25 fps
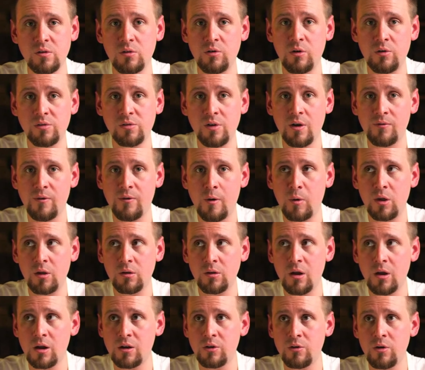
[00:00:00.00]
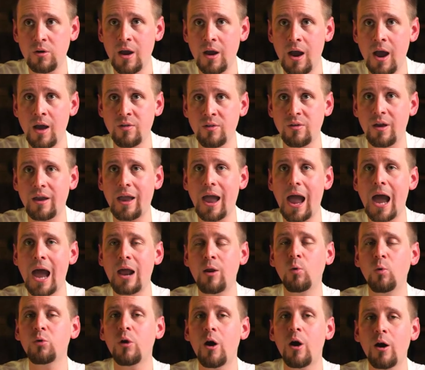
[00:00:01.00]
in yourself. I mean, a lot of you guys like I
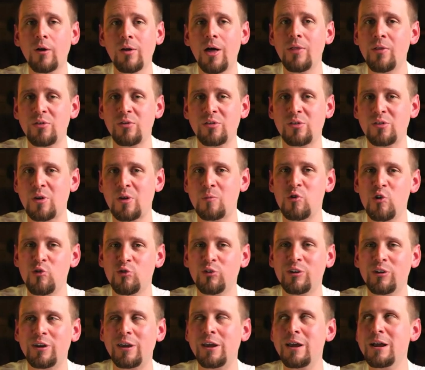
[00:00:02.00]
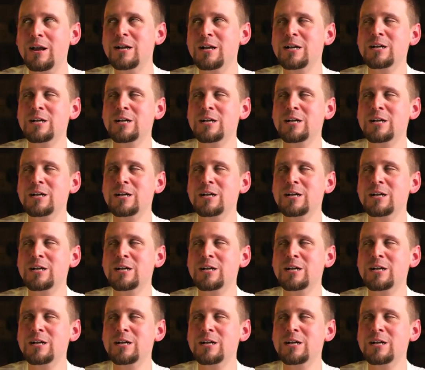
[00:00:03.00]
don't talk about this because I'm usually